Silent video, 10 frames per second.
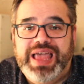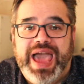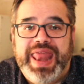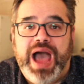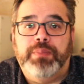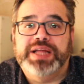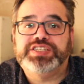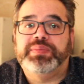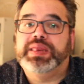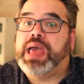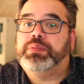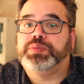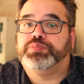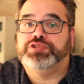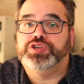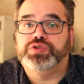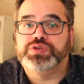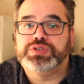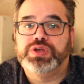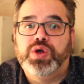and how much I've been able to
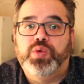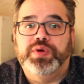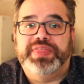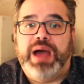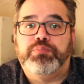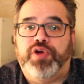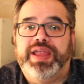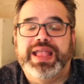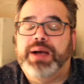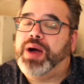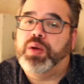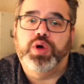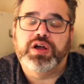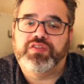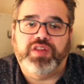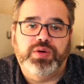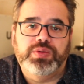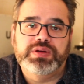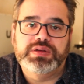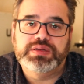produce without breaking up my workflow.
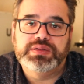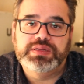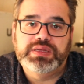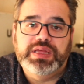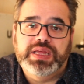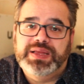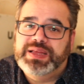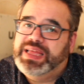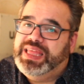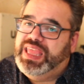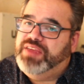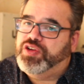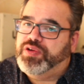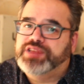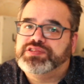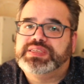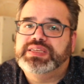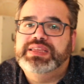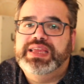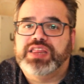If you're
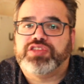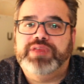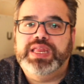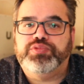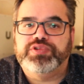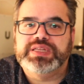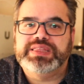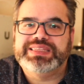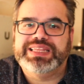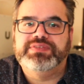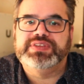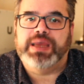interested in a 3D printer that delivers